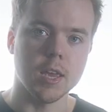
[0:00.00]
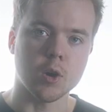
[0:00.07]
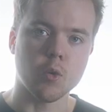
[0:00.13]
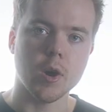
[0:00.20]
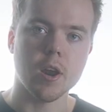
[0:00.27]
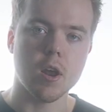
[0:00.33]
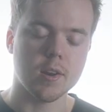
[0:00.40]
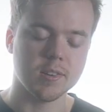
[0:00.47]

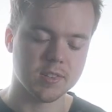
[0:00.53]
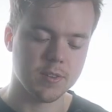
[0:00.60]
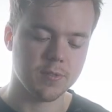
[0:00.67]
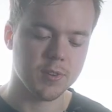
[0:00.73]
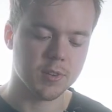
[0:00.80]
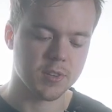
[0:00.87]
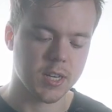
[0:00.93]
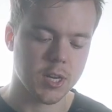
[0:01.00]
quite honestly
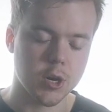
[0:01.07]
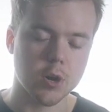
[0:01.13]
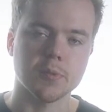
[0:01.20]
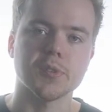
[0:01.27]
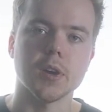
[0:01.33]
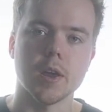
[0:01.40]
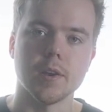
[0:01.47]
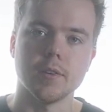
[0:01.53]
feels like a Nerf
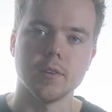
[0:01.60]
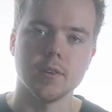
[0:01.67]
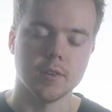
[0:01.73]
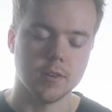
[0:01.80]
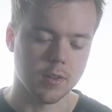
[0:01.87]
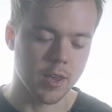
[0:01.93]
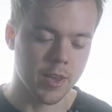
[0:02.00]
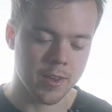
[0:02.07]
gun.
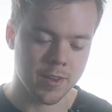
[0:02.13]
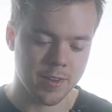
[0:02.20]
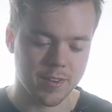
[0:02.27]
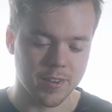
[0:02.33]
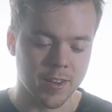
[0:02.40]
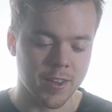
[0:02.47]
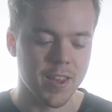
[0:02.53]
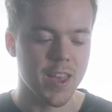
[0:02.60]

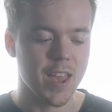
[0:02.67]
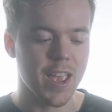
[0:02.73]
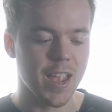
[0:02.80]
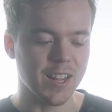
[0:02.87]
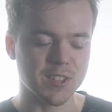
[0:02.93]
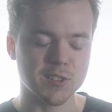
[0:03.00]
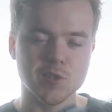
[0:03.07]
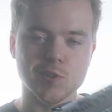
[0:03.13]

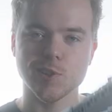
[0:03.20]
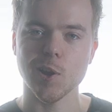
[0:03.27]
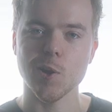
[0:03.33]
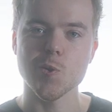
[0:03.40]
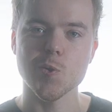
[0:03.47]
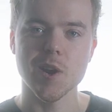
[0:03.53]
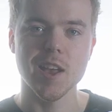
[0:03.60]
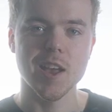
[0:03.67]
It's
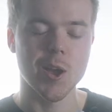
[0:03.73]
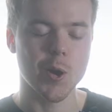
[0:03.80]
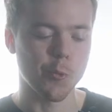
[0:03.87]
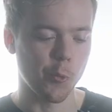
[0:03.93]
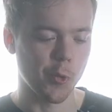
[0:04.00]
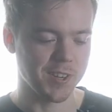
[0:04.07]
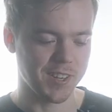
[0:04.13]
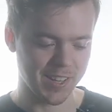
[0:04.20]
so
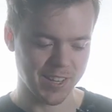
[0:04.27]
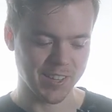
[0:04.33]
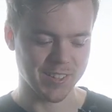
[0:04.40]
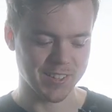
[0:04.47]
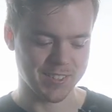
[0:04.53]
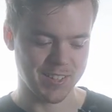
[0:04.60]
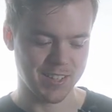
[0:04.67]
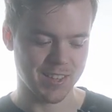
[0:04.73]

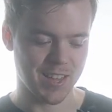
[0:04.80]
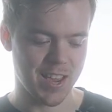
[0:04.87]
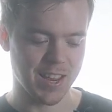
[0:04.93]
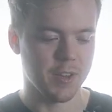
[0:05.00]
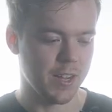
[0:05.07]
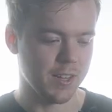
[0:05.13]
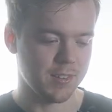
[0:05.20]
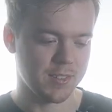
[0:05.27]
ridiculously
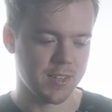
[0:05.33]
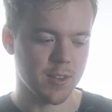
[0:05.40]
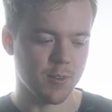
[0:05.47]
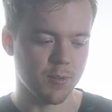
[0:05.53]
light. It still